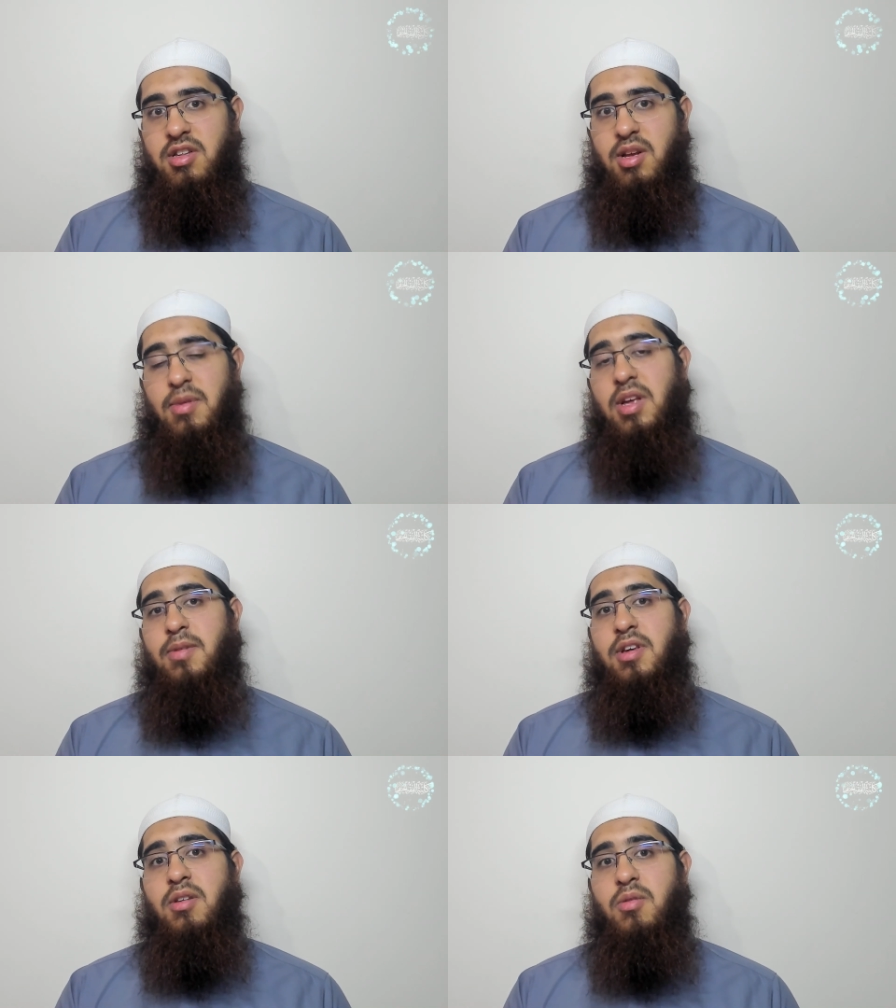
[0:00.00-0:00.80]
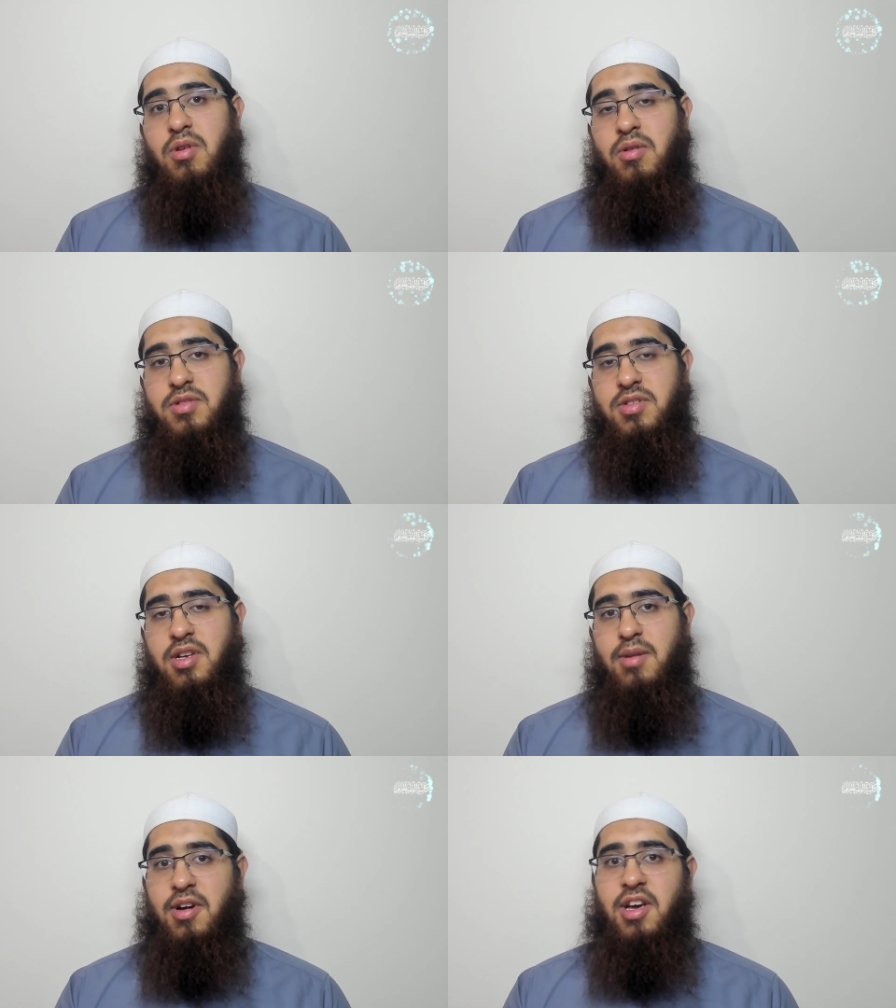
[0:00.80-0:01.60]
then maybe, who
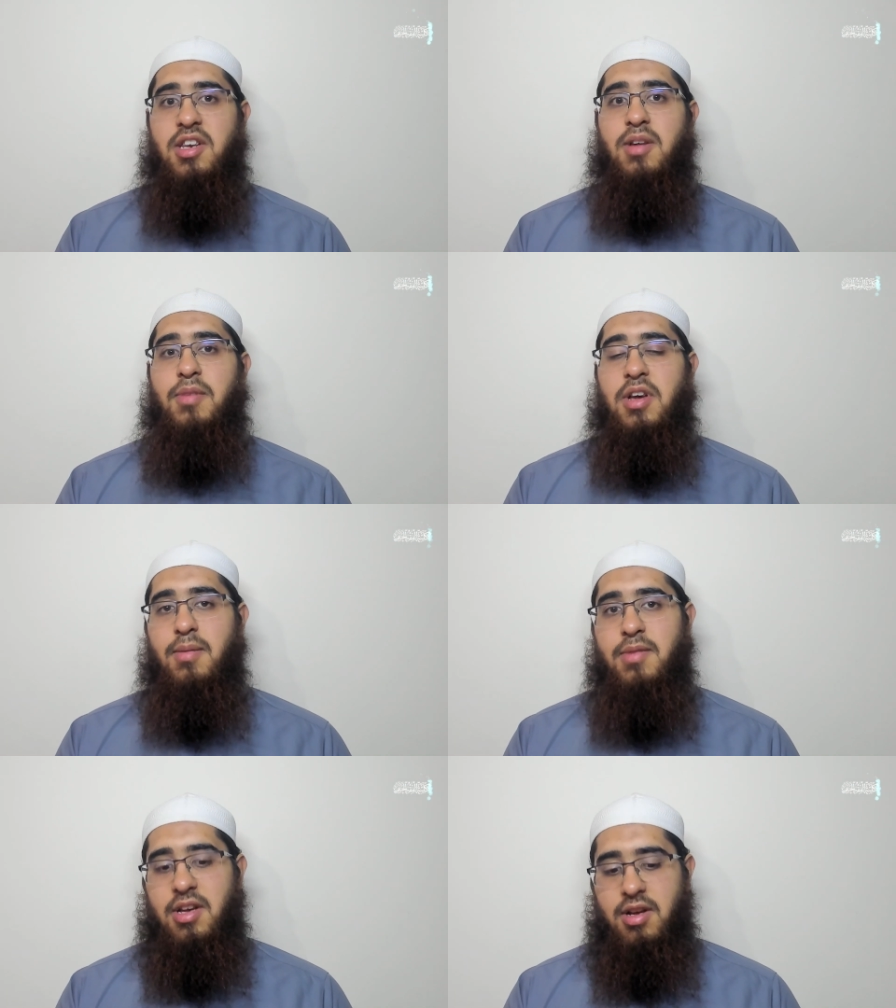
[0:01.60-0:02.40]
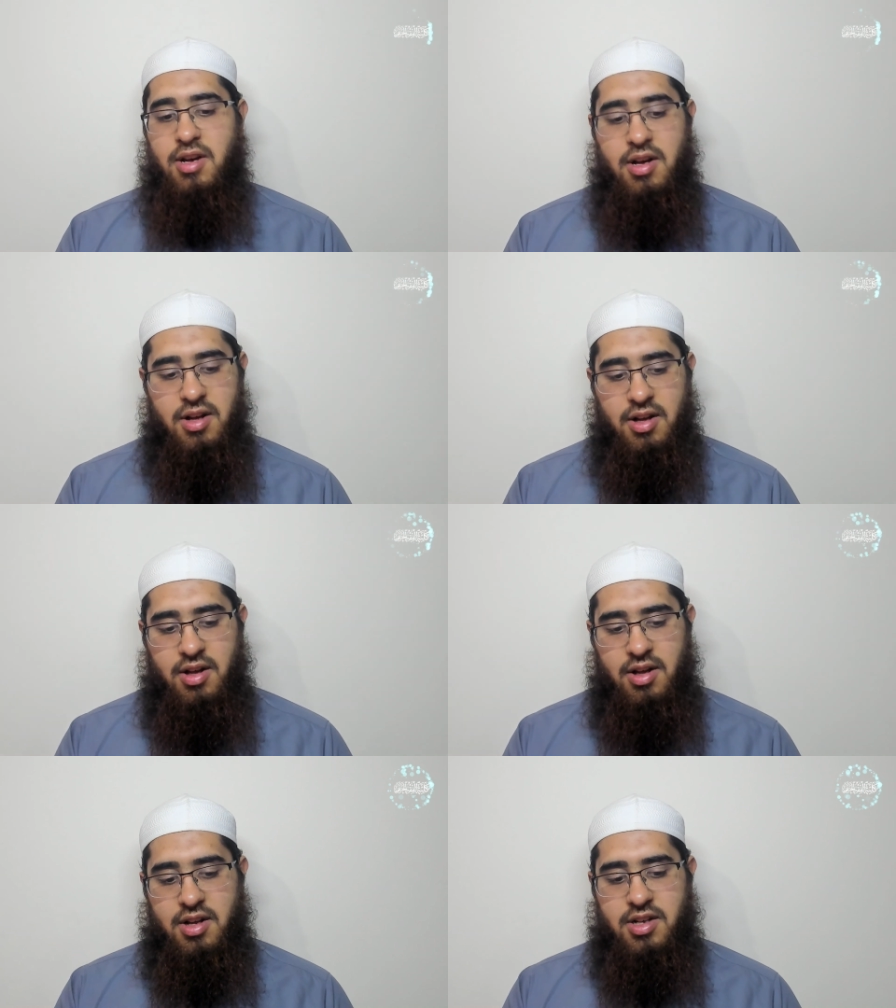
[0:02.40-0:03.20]
knows, it might end up becoming
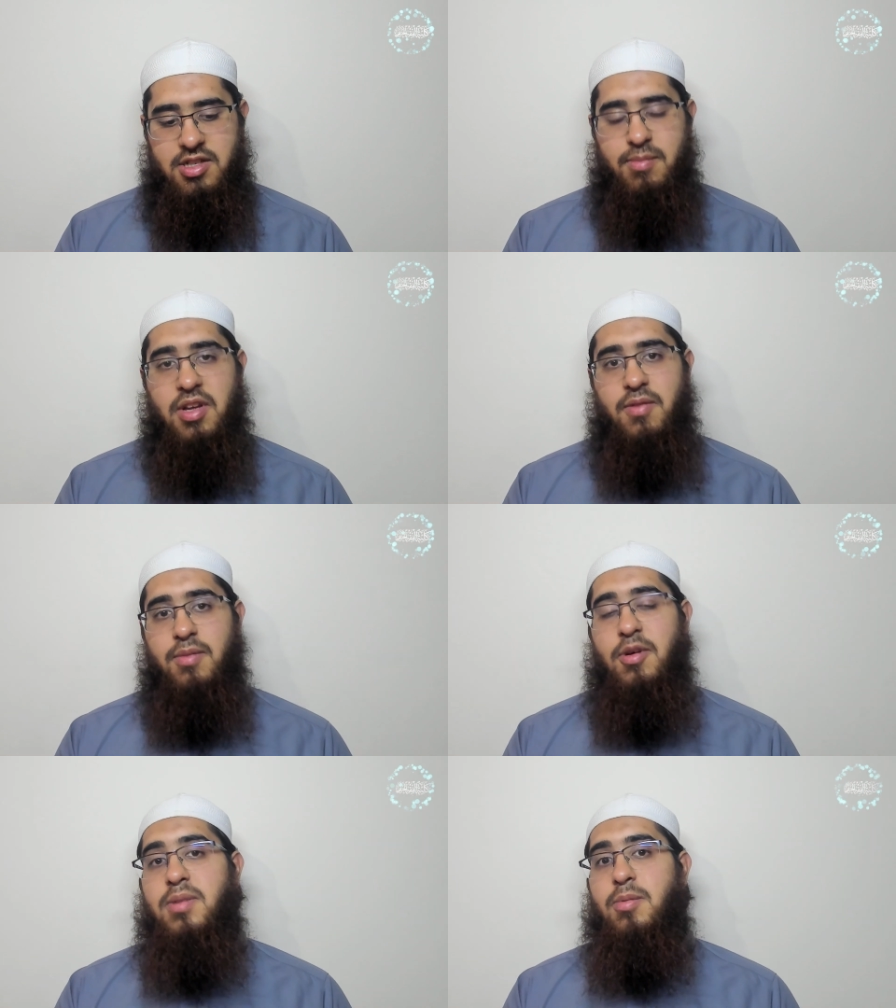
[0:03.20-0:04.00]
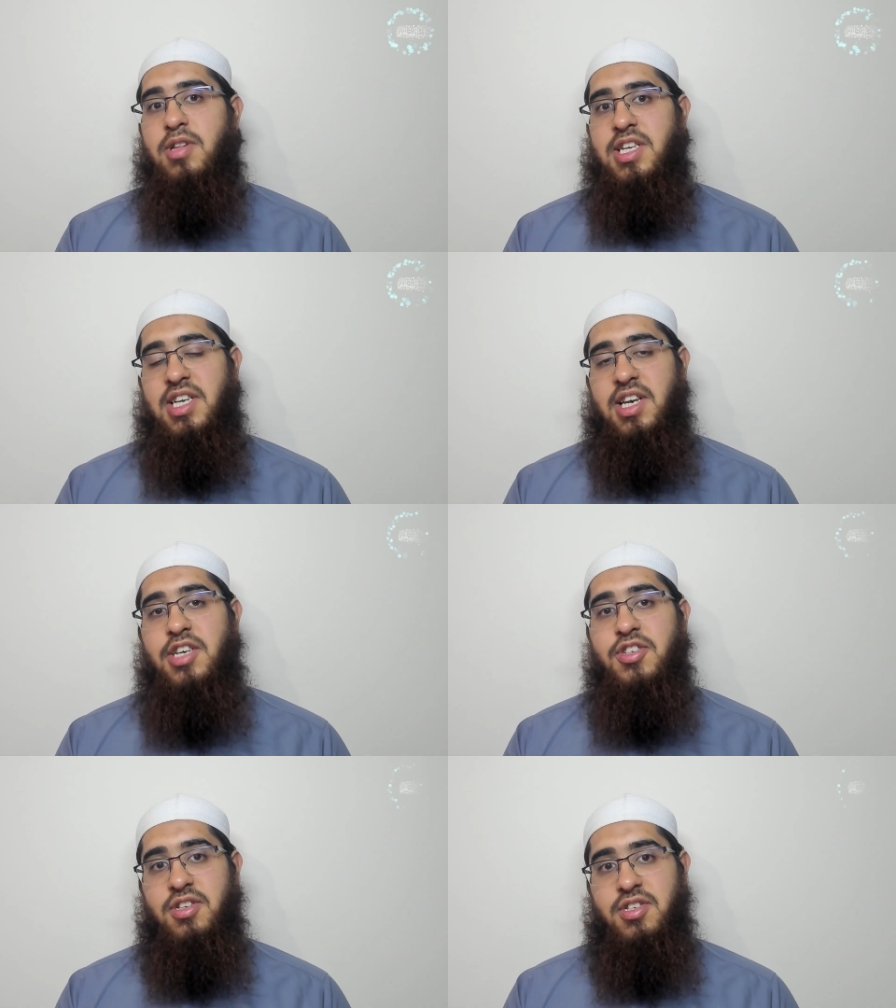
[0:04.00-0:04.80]
something with multiple
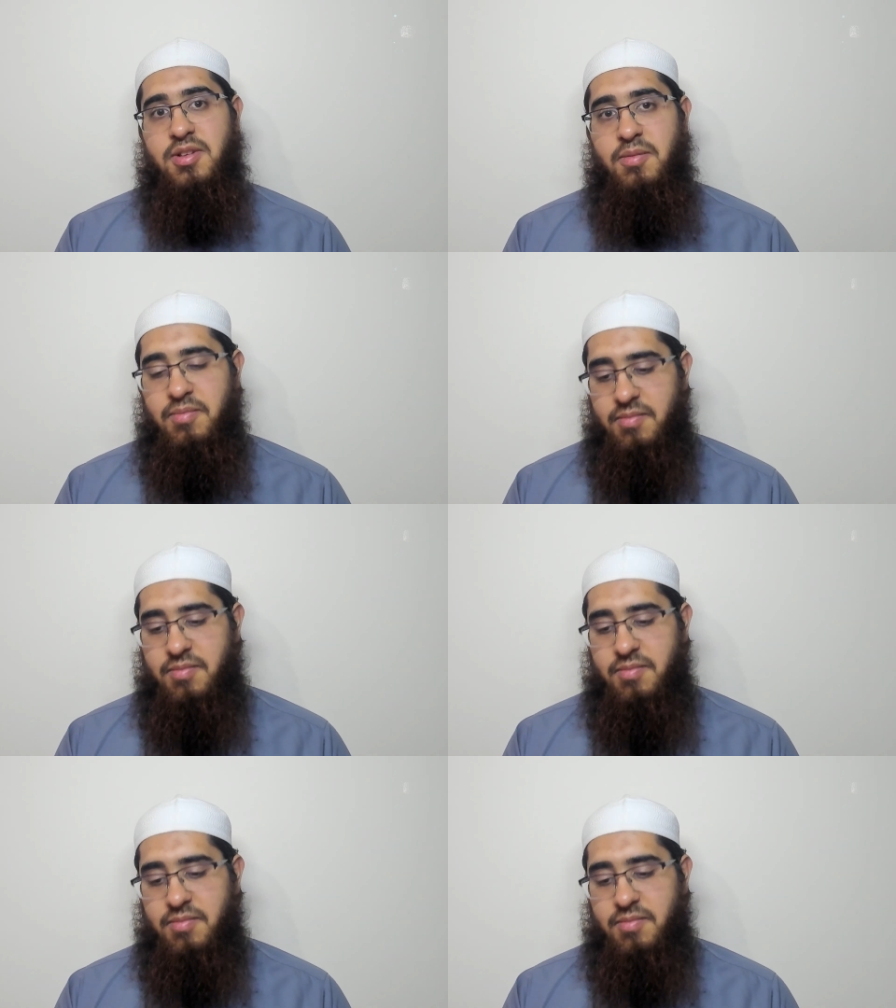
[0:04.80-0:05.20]
designations.